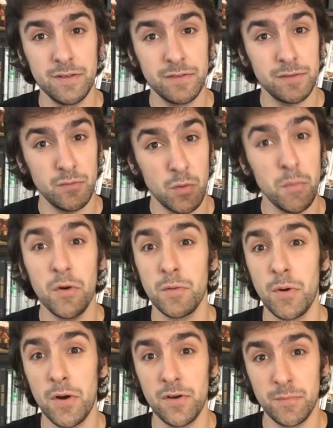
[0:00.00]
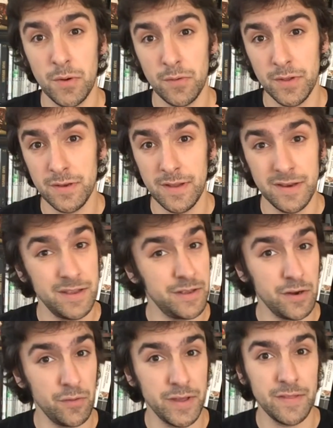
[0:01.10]
to this remoter part of Poland that he
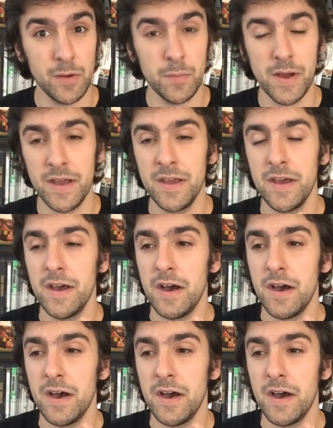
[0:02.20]
can only get there by